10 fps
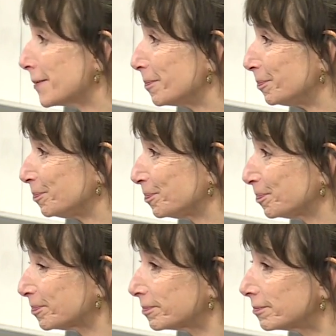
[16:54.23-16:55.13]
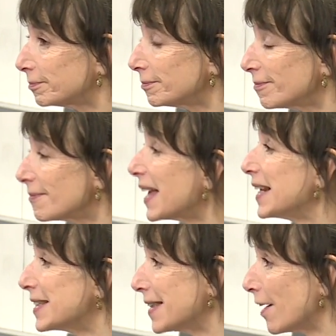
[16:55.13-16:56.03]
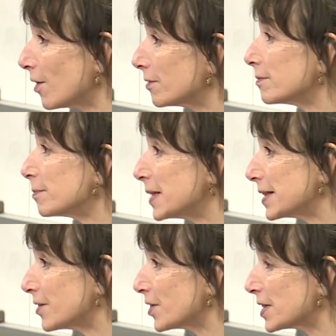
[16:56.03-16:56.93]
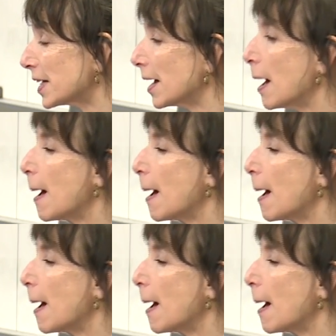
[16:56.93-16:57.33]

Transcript: it. It's there, mysteriously.